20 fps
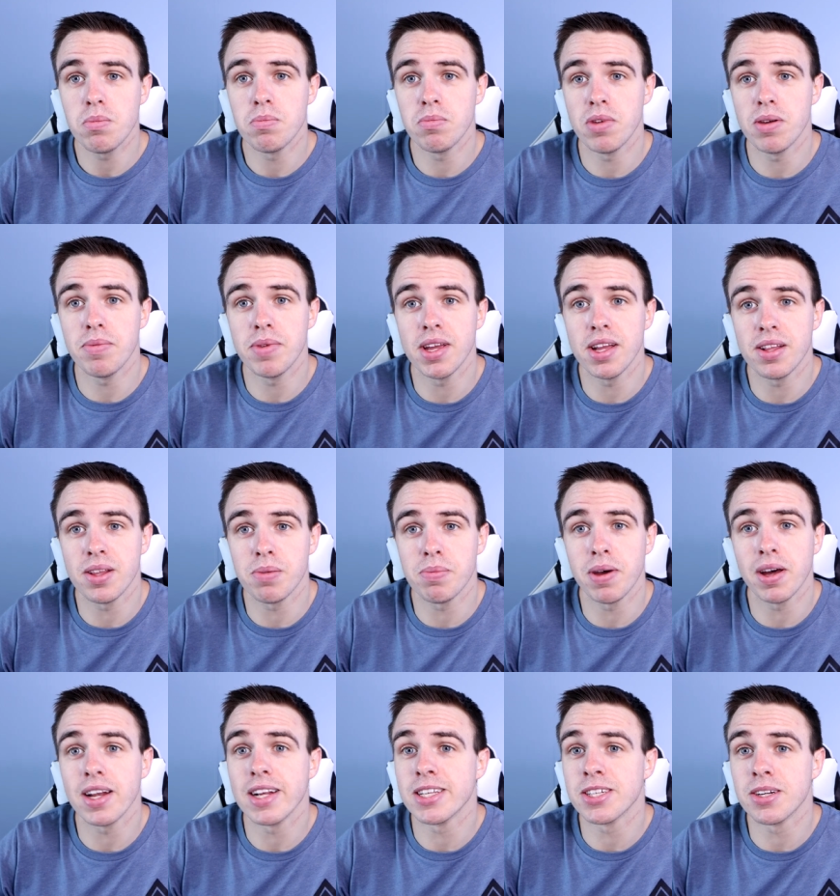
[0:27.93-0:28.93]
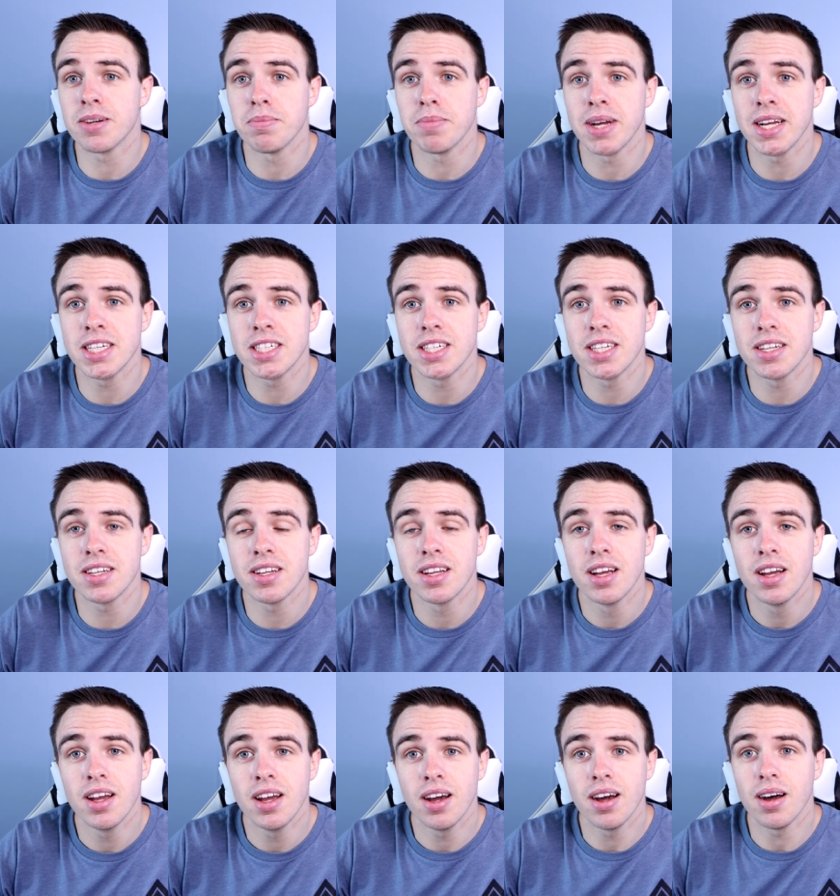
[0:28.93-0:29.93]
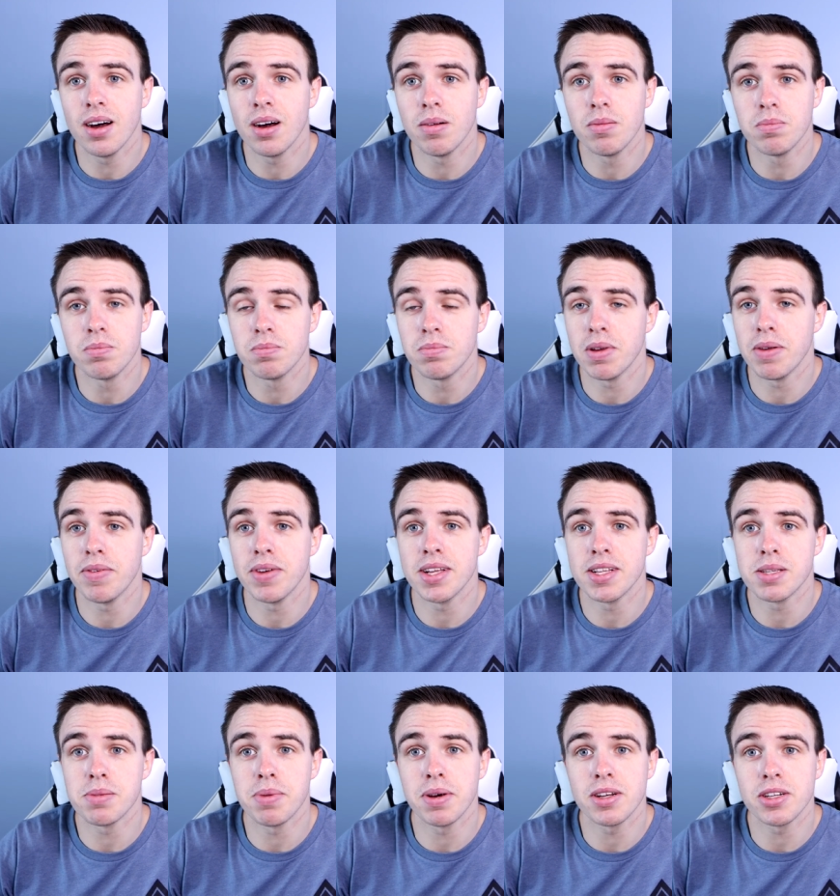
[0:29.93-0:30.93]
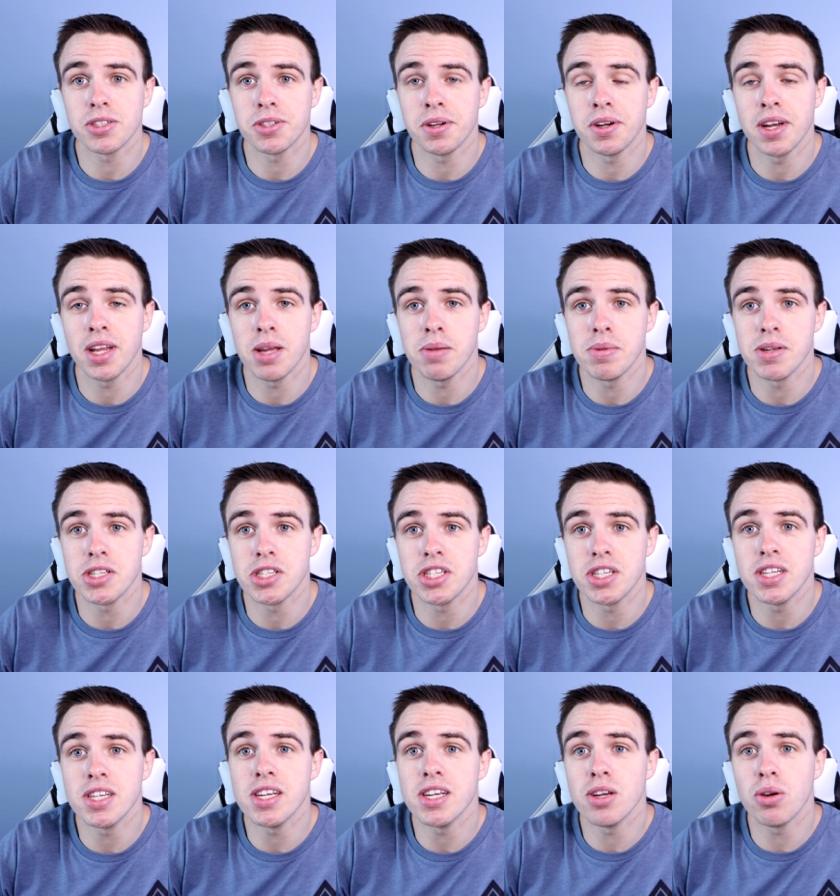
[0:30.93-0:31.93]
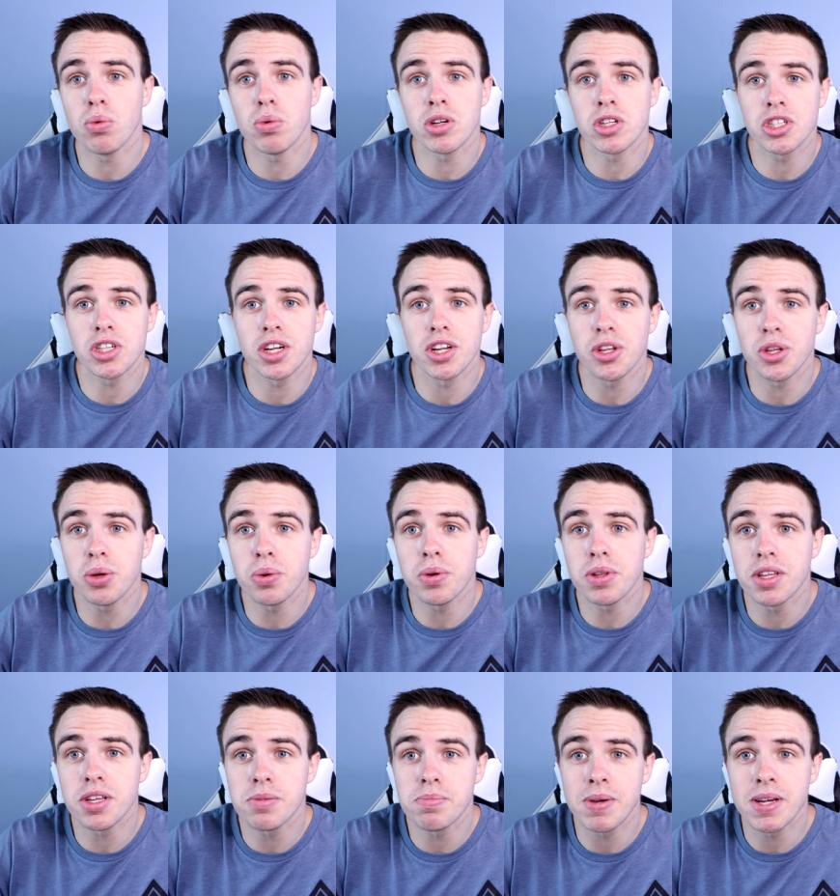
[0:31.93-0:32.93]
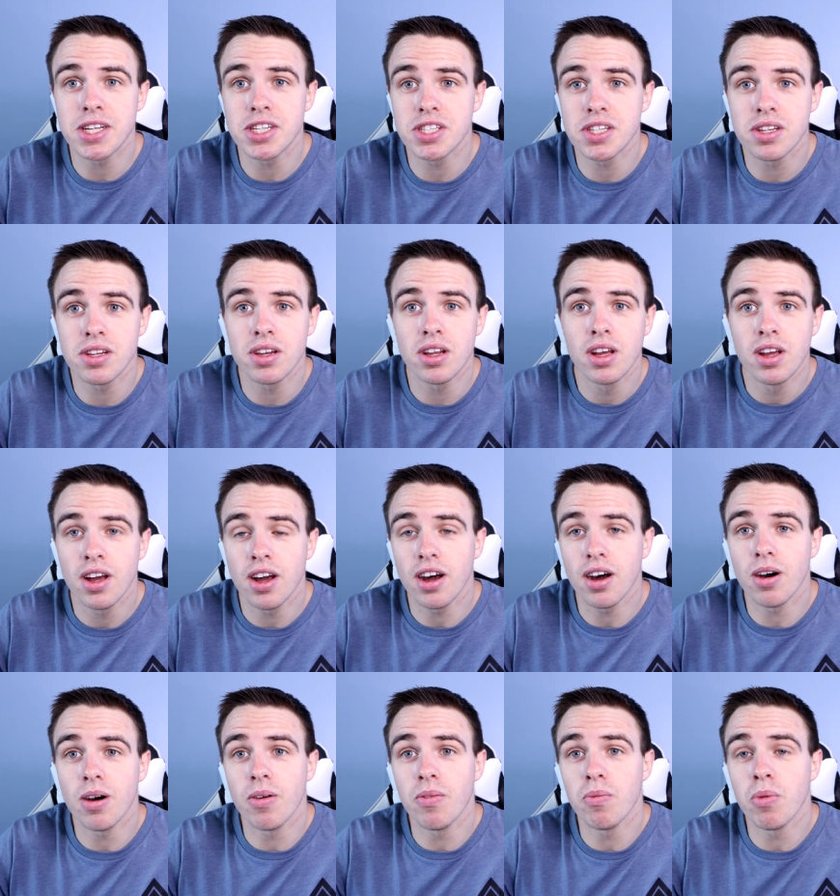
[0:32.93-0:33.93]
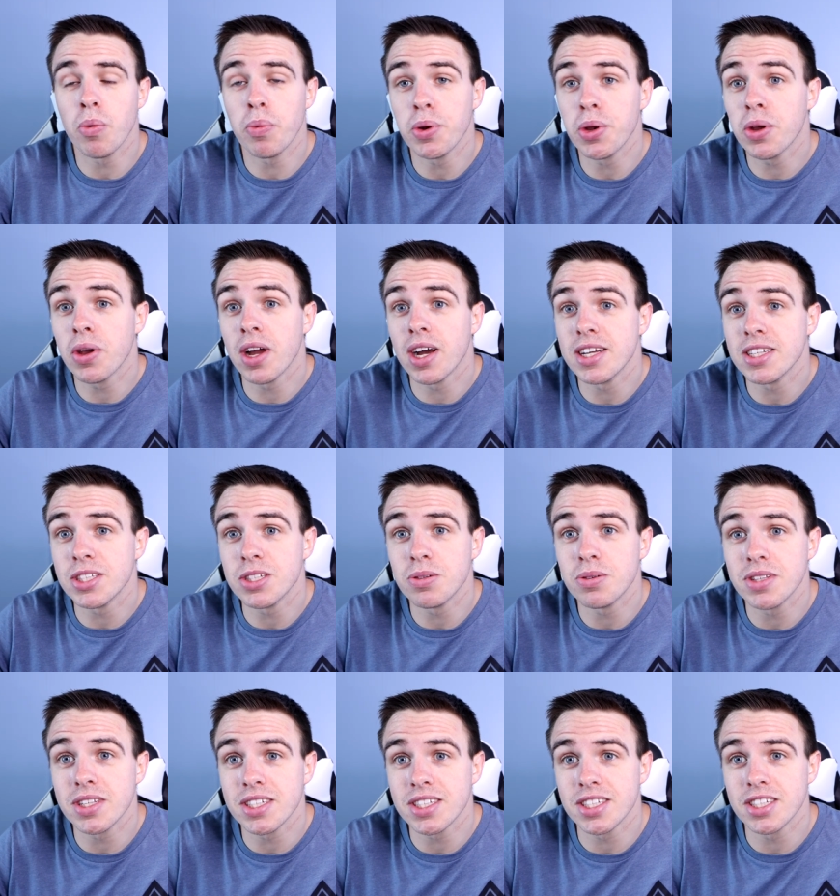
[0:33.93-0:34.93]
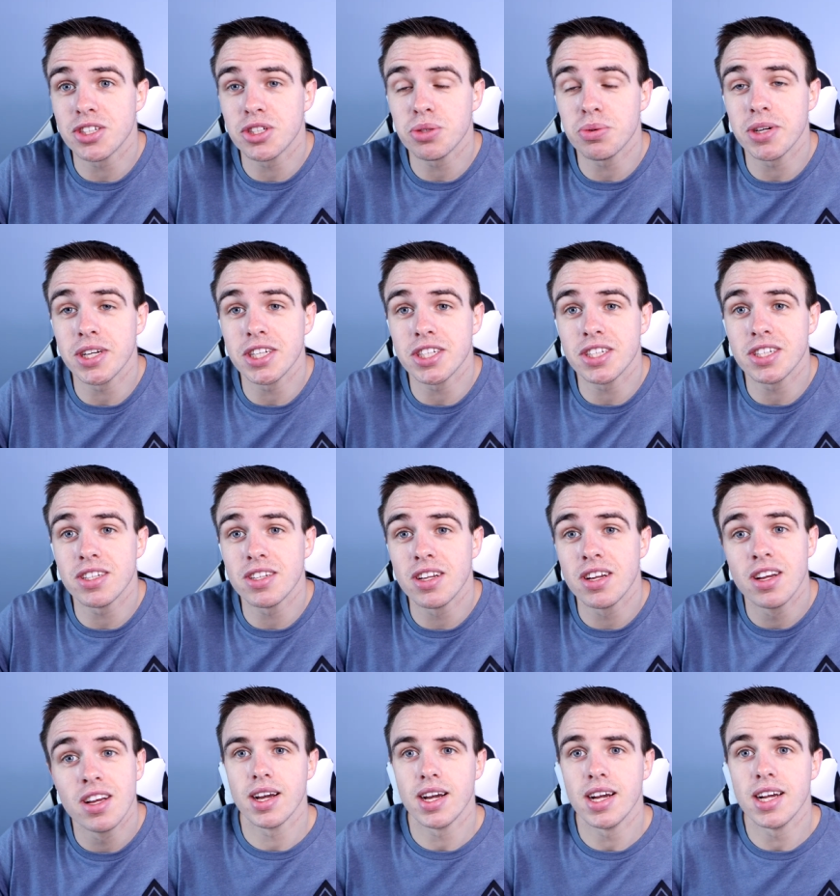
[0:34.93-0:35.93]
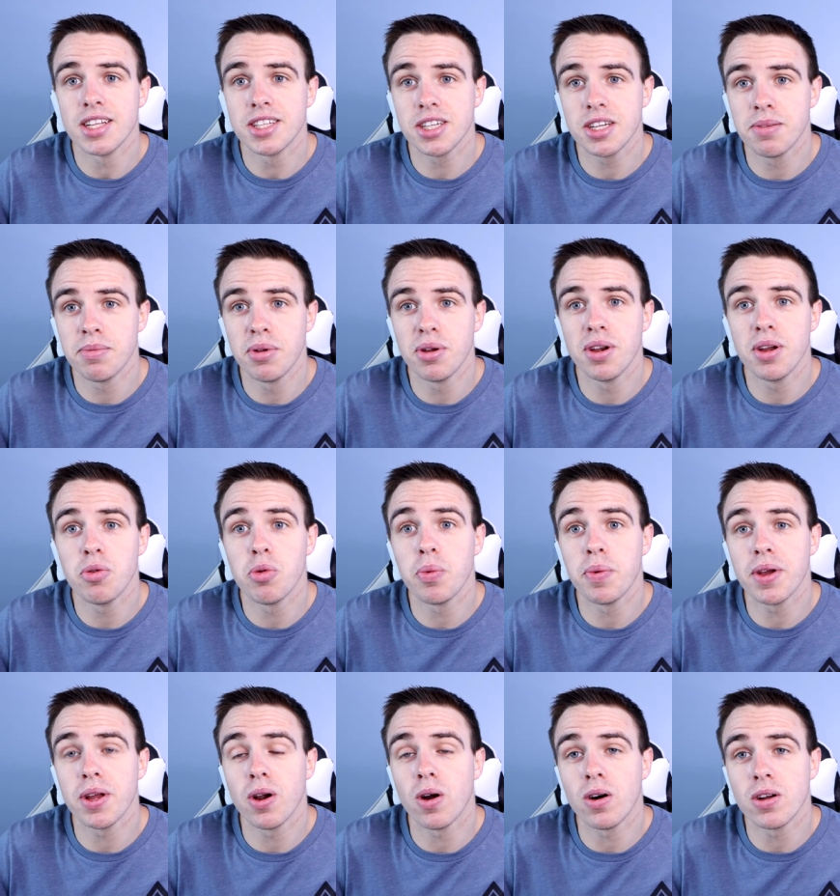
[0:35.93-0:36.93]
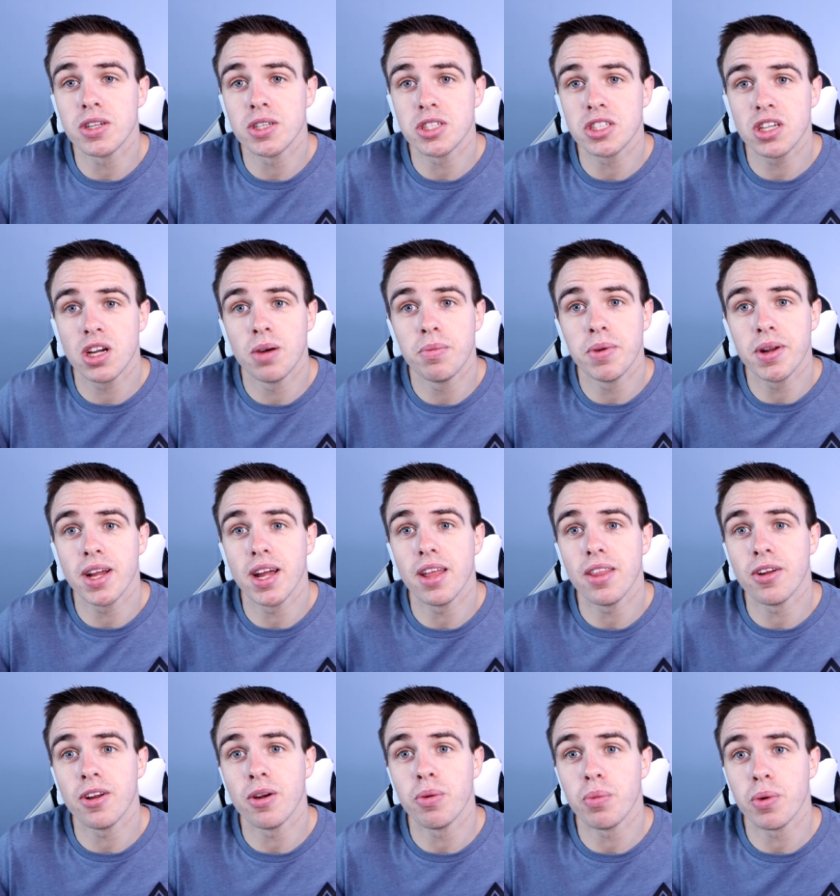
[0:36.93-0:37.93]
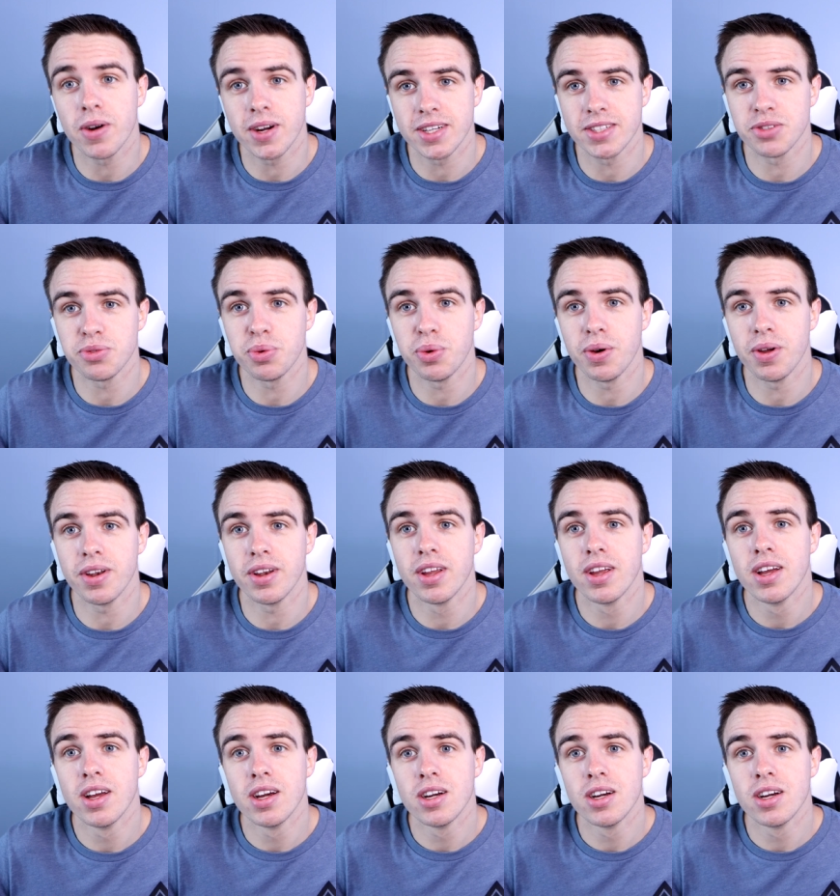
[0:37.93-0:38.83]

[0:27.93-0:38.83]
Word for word: Maybe it's about a certain patient, um, maybe it's about a certain ABG, what should I do with this patient, um, what would you guys do in this situation, it's a community where we can all just come together and work as one.